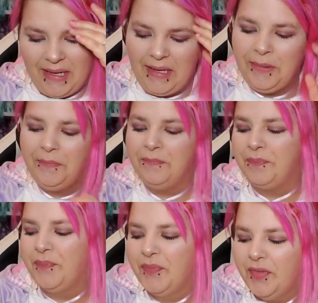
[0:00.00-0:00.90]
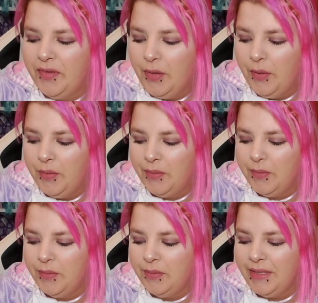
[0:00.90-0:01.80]
um,
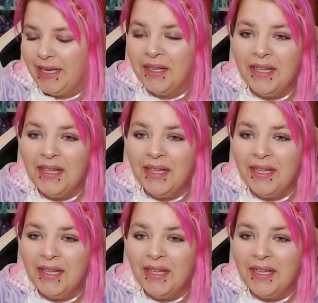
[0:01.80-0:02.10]
so yeah,